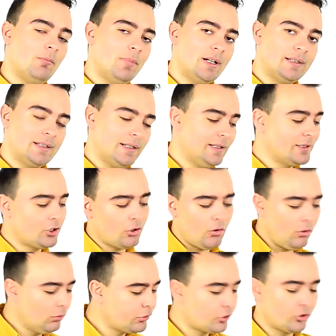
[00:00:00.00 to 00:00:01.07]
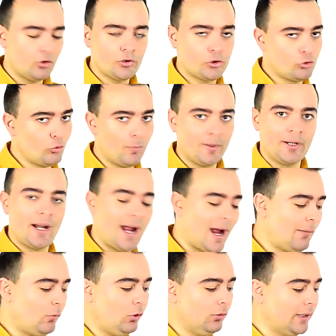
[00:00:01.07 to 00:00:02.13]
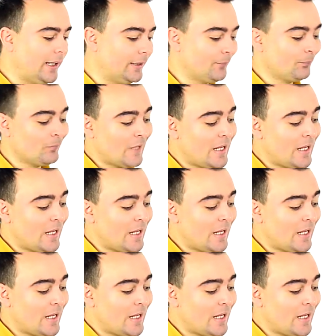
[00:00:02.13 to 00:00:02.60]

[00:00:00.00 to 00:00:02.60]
But it's also Super AMOLED.